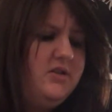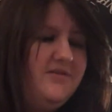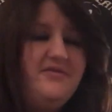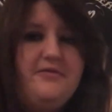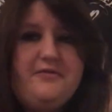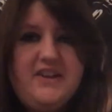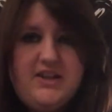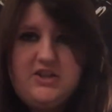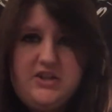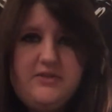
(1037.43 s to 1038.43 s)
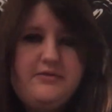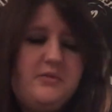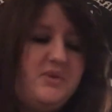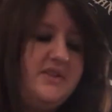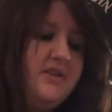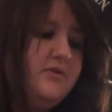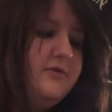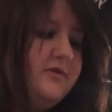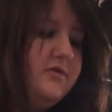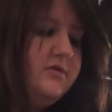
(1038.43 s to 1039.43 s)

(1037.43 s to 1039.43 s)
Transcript: and finished it for myself.